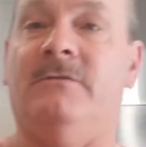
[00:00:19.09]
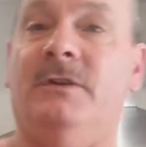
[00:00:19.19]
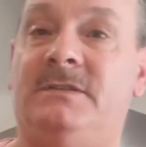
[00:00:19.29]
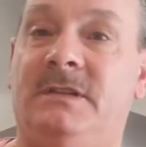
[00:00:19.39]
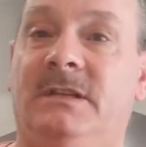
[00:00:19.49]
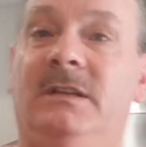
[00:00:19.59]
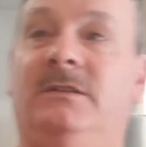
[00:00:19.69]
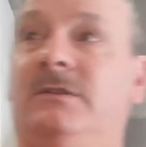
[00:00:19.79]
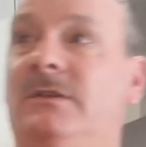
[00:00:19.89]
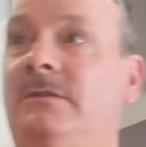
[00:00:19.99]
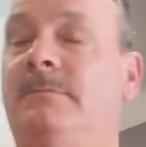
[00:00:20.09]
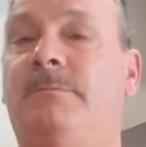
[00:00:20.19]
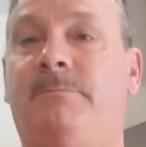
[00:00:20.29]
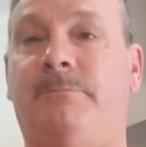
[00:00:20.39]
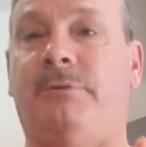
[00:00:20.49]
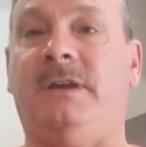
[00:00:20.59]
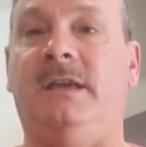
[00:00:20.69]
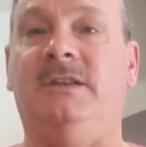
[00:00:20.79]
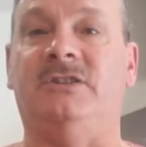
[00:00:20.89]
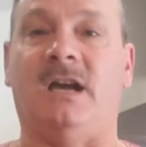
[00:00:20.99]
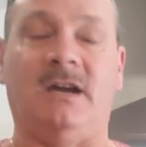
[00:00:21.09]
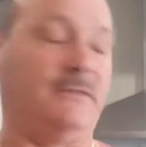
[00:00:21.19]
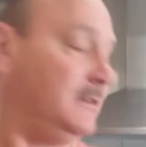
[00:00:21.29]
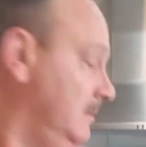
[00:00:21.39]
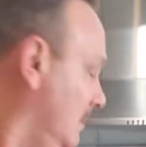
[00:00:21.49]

First thing you need to do, preheat your oven